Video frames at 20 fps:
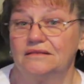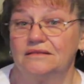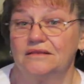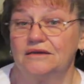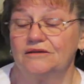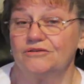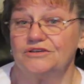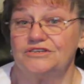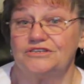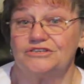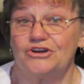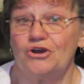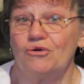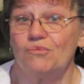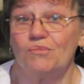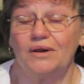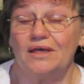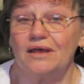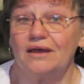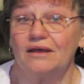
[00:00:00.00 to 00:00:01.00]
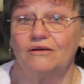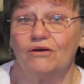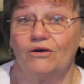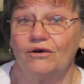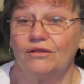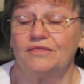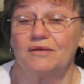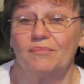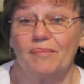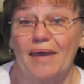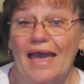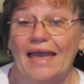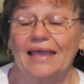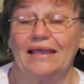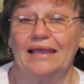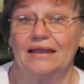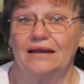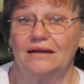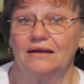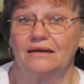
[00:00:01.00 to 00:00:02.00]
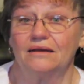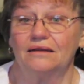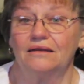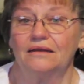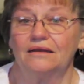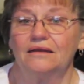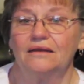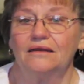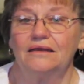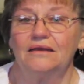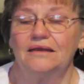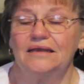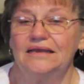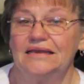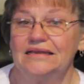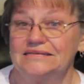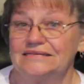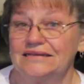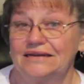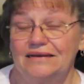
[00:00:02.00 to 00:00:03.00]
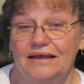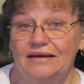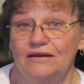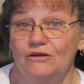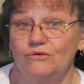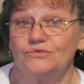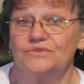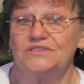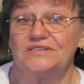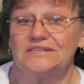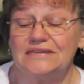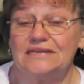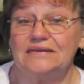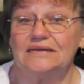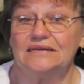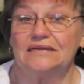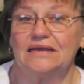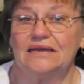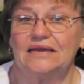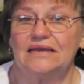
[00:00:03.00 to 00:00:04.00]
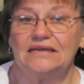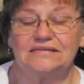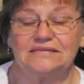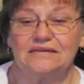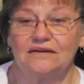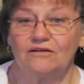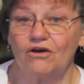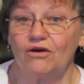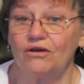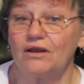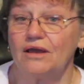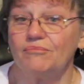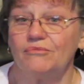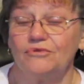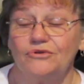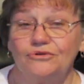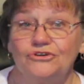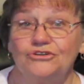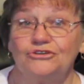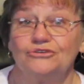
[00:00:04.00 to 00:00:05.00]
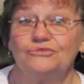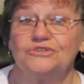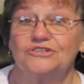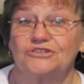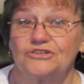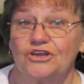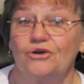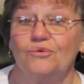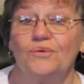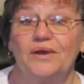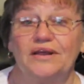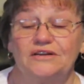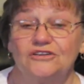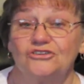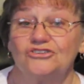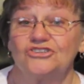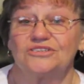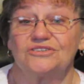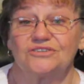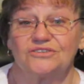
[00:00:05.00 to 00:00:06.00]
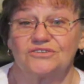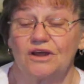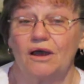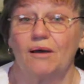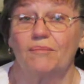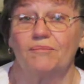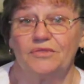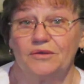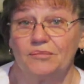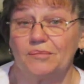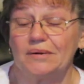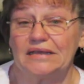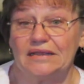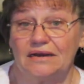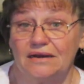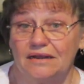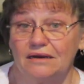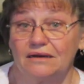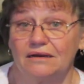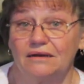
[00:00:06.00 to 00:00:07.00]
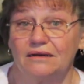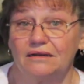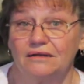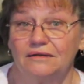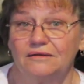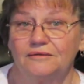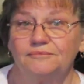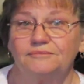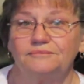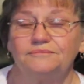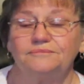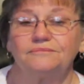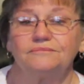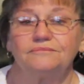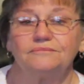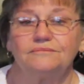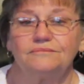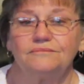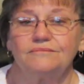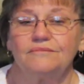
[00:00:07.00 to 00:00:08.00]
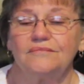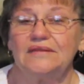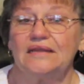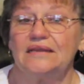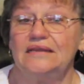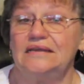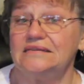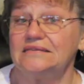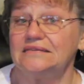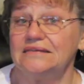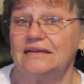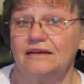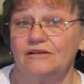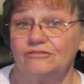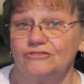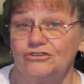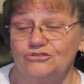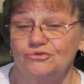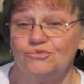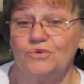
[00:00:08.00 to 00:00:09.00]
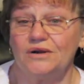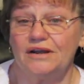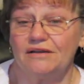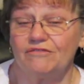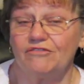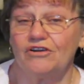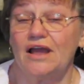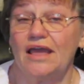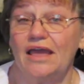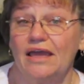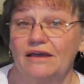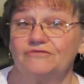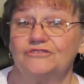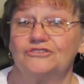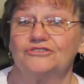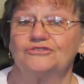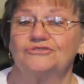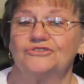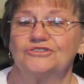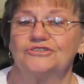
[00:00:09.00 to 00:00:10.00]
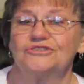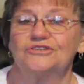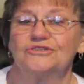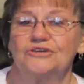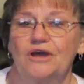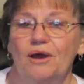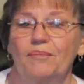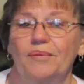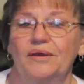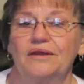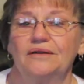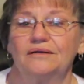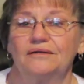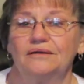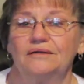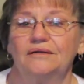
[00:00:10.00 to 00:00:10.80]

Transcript: there is no blood on the packing. He said, I don't see any. He said, all I'm going to do is go in and just stop the bleeding. He said, I'll do whatever I have to stop it.